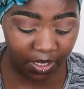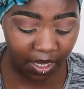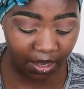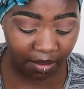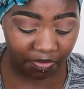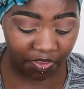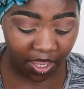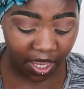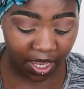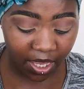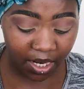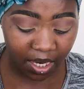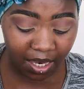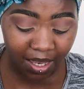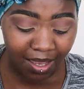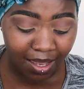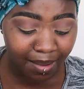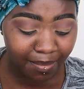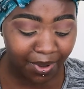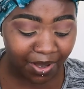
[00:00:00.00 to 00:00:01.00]
And then,
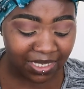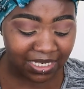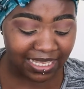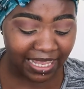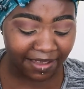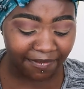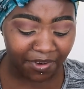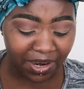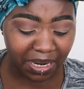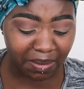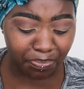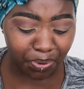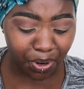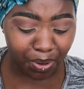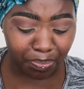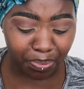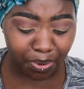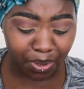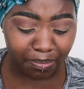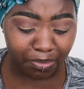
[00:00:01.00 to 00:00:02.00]
because it's like very
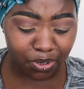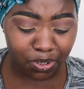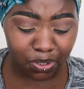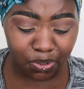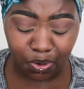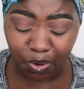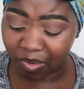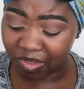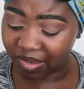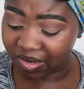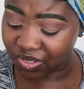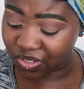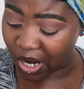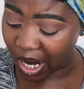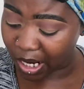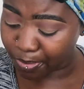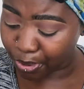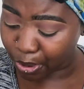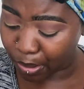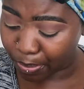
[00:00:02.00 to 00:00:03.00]
purple, I'm gonna go with a
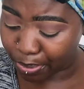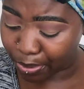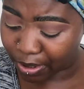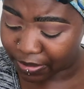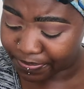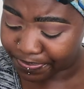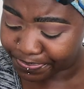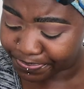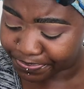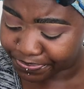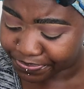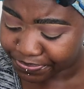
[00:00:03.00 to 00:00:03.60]
dark purple.